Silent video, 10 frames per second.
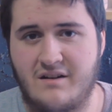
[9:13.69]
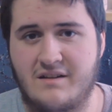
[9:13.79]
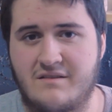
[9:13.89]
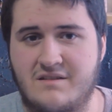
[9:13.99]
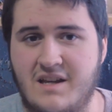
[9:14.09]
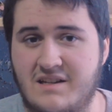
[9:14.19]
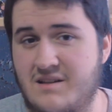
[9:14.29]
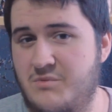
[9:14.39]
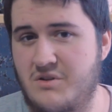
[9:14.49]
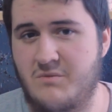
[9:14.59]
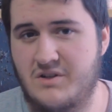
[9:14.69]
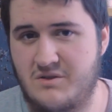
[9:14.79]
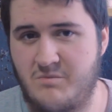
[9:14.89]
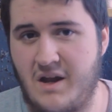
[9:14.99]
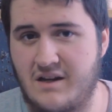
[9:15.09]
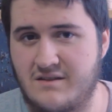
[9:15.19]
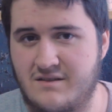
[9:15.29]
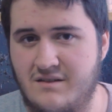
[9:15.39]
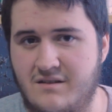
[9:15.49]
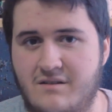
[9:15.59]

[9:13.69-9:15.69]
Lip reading: It takes up too much space.